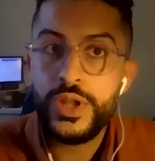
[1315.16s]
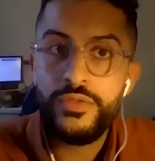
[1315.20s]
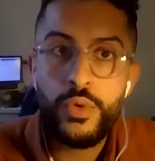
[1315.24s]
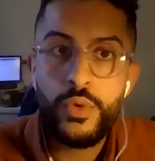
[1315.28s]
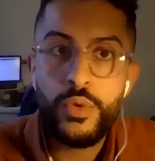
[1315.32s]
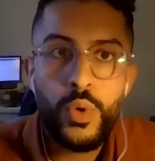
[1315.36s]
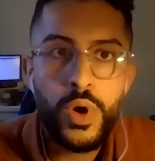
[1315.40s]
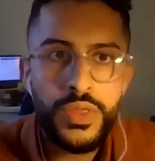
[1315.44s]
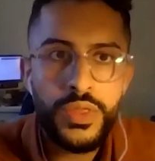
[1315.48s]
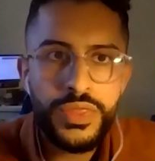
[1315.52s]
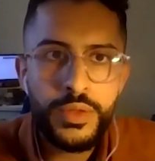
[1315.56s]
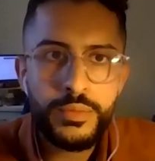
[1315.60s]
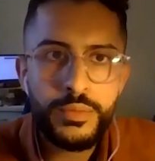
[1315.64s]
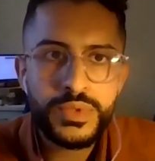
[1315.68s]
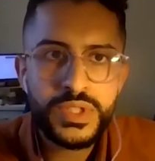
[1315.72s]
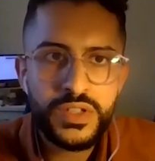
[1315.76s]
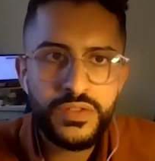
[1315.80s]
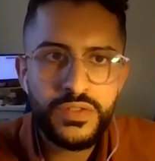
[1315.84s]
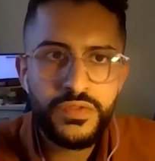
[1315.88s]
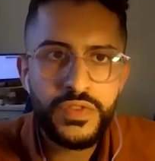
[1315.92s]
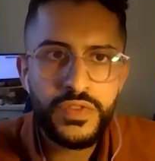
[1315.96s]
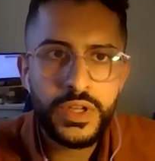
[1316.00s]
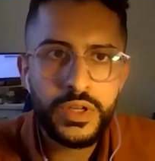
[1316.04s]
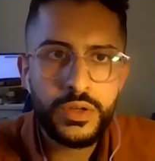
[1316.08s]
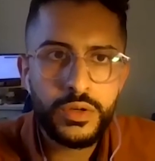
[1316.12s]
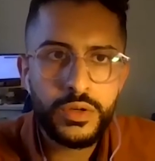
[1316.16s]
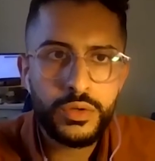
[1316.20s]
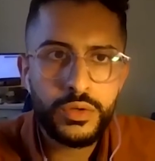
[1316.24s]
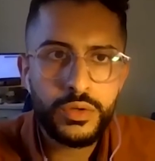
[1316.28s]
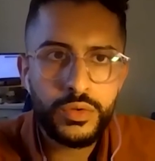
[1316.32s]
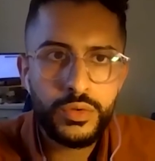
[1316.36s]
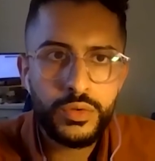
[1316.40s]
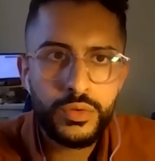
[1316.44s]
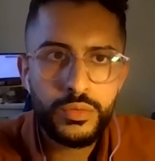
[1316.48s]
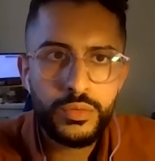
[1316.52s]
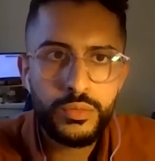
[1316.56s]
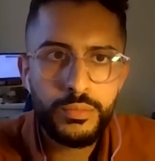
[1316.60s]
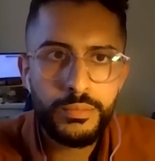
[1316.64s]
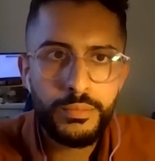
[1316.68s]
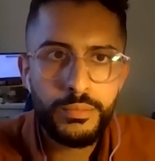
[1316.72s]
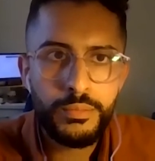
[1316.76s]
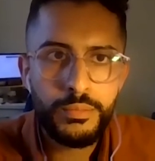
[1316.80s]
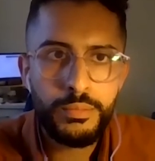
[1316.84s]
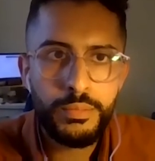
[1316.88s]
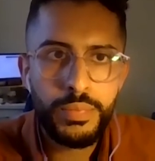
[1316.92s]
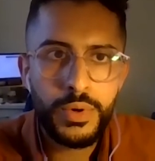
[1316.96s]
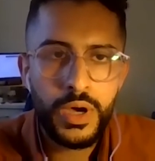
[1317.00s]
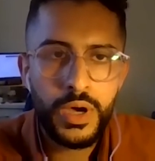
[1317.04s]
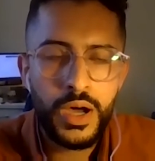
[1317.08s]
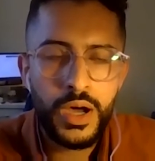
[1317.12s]
never want them to feel
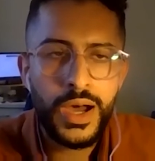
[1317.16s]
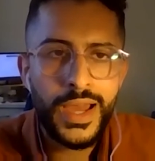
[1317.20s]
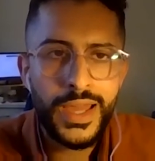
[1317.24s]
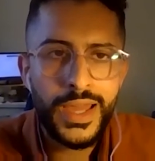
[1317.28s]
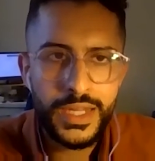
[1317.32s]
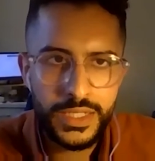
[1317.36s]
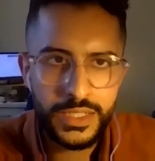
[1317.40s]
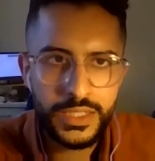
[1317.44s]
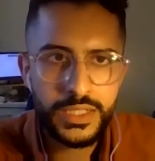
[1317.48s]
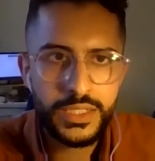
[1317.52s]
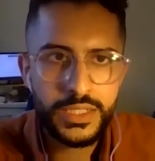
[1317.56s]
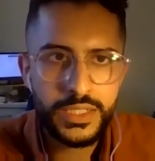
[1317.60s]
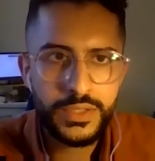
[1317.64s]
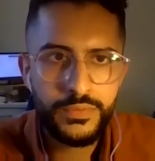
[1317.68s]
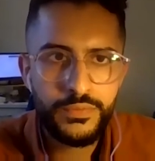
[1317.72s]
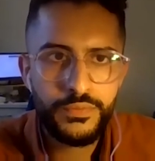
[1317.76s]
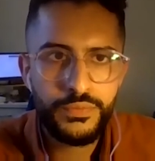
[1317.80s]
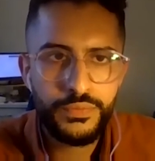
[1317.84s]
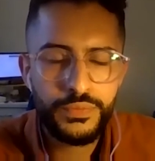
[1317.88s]
behind.